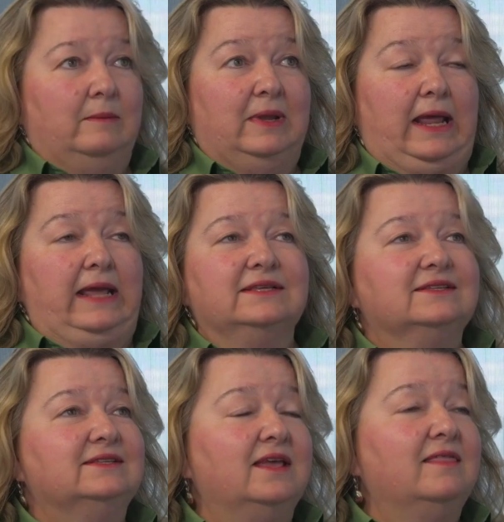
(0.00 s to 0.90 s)
I mean, I hate
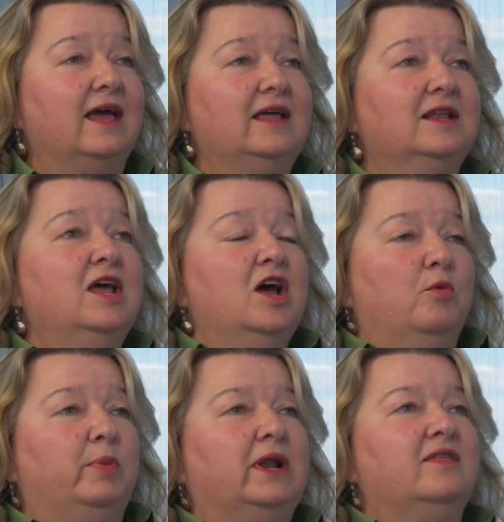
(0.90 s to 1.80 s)
to say that,
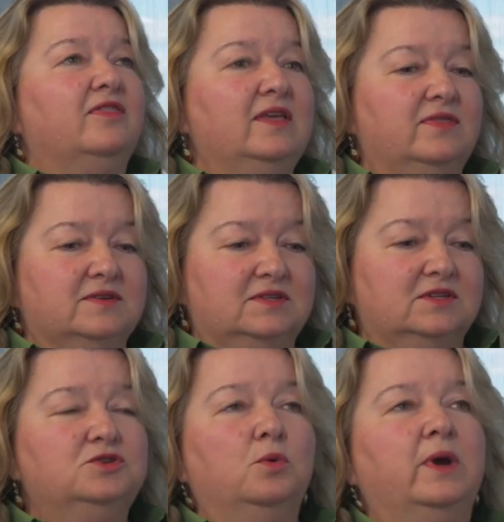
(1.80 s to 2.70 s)
but I think the
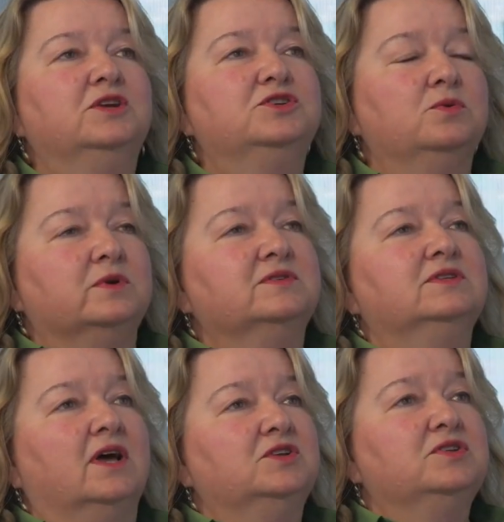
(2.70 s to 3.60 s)
situation was
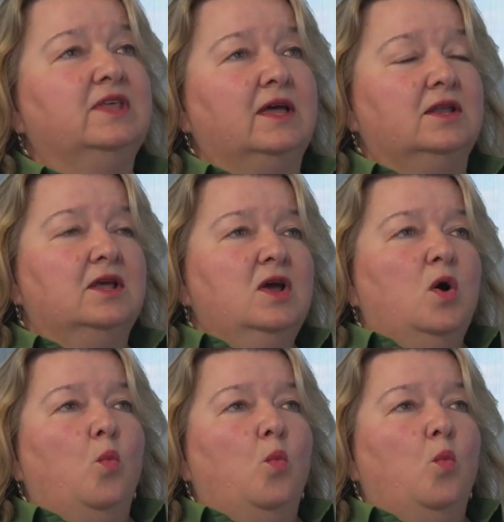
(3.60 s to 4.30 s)
such that